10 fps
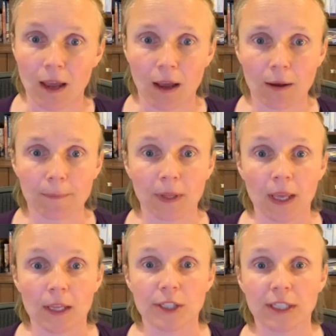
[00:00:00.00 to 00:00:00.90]

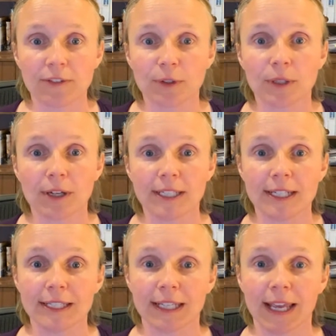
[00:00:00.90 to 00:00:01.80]
To give you an
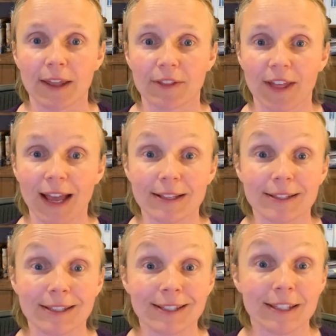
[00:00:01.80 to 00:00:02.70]
idea, to get that
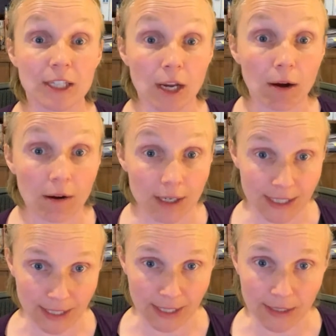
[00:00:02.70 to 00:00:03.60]

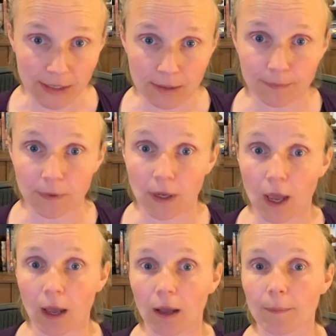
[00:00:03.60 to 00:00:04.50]
started
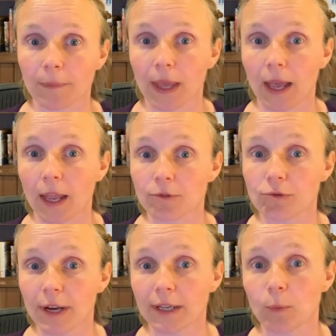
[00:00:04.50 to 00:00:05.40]
and
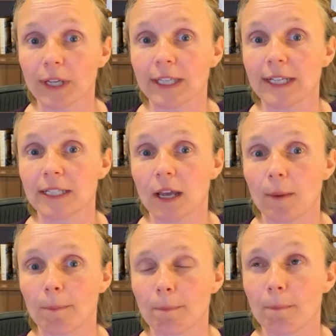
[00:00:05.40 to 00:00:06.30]
running, we need
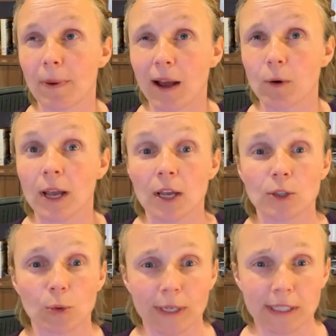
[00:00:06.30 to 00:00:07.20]
about
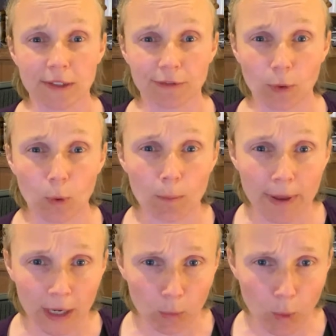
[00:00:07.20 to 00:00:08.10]
24
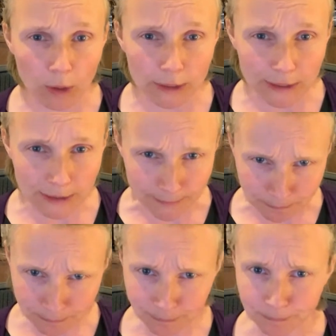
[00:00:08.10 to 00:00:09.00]
megawatts
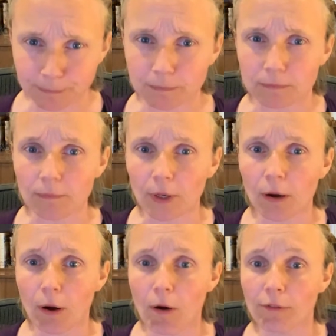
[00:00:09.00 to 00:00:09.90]

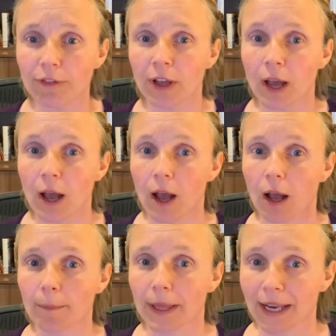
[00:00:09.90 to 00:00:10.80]
of
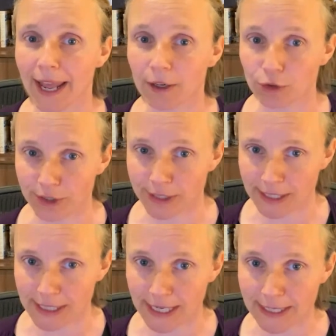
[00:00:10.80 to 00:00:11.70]

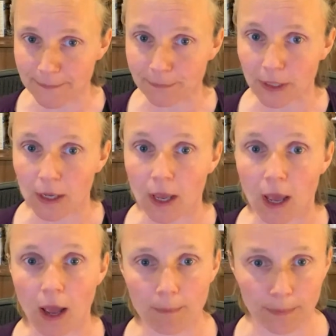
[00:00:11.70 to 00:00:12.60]
electricity,
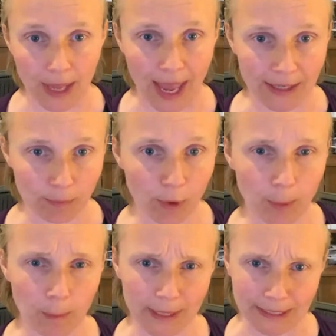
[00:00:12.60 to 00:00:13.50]
and
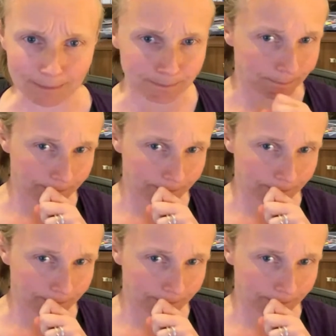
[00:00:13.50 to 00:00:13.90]
probably,